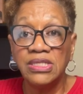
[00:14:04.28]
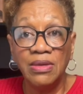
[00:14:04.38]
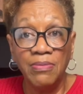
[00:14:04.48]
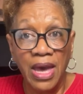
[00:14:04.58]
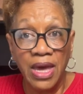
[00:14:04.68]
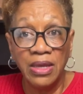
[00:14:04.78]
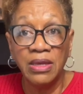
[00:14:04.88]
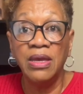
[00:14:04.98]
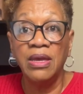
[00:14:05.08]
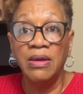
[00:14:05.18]
thematic
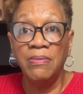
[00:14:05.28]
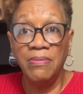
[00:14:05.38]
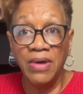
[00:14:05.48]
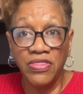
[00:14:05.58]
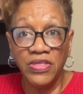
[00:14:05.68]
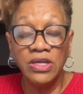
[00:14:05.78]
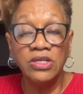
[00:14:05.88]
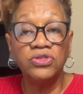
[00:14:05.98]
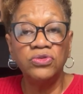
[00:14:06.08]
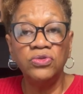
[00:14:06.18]
method
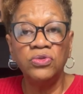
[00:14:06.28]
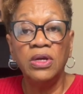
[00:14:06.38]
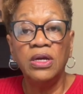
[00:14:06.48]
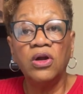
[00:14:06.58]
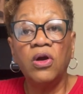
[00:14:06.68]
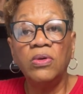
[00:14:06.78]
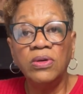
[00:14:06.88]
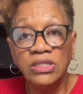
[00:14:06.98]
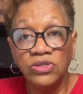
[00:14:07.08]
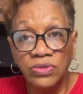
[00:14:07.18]
to go
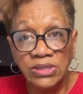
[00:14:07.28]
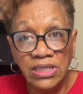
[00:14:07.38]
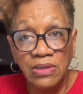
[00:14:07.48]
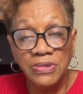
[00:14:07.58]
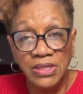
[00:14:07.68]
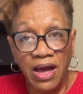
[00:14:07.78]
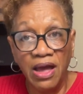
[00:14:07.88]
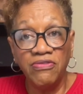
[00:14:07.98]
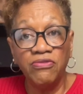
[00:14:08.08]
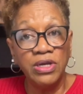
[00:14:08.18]
into a deep
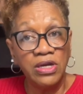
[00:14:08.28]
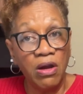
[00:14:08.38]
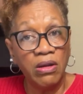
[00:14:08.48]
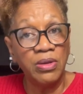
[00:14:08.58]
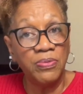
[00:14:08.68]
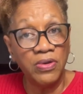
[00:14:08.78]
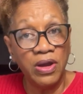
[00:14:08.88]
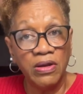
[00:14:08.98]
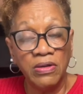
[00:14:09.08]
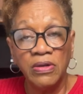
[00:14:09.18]
dive regarding
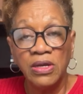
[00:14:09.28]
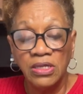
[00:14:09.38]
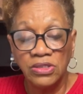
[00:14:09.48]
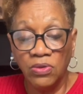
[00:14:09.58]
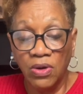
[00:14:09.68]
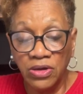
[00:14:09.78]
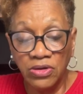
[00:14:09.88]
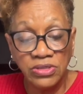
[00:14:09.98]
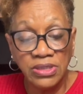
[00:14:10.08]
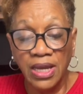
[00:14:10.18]
prayer. So,
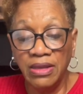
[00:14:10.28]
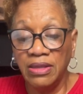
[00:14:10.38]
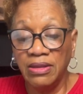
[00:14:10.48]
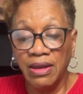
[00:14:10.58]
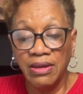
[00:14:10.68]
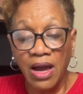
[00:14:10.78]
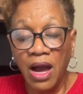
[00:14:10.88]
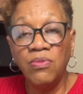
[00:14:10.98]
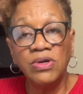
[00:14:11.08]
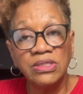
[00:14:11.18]
understanding that
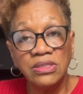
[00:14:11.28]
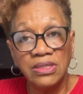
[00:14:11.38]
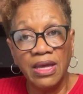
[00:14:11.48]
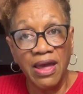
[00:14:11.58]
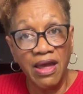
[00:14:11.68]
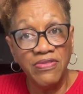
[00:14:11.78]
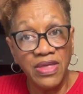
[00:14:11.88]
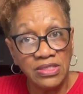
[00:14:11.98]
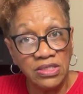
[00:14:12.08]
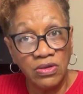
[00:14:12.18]
God wants us to have
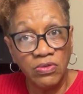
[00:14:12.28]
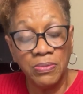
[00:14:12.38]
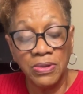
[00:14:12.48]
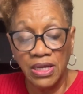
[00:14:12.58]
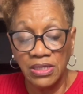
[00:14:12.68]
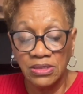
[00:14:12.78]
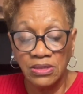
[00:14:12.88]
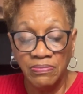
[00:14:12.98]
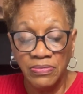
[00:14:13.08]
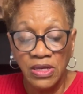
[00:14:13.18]
that secret place.
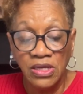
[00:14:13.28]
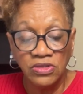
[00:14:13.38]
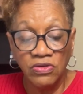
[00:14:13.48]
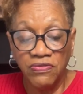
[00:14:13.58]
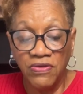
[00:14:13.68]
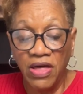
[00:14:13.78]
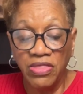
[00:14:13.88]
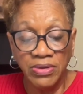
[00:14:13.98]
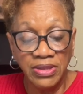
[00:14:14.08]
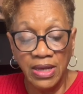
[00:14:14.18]
So,
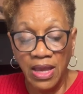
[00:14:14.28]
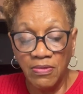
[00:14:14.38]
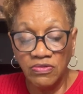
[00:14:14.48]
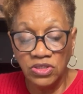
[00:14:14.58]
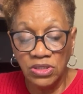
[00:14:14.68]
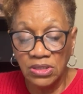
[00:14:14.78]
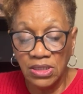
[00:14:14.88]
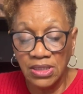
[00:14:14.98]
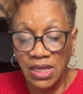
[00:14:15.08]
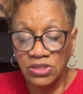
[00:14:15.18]
Father, in the name of
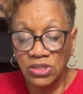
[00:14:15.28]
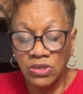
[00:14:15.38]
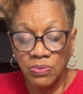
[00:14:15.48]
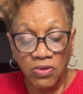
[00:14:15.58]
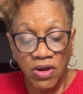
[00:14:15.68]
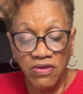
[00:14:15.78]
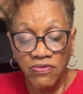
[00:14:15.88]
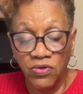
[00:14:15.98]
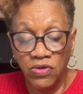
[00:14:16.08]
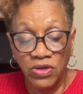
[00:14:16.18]
Jesus, I just pray
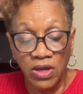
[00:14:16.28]
for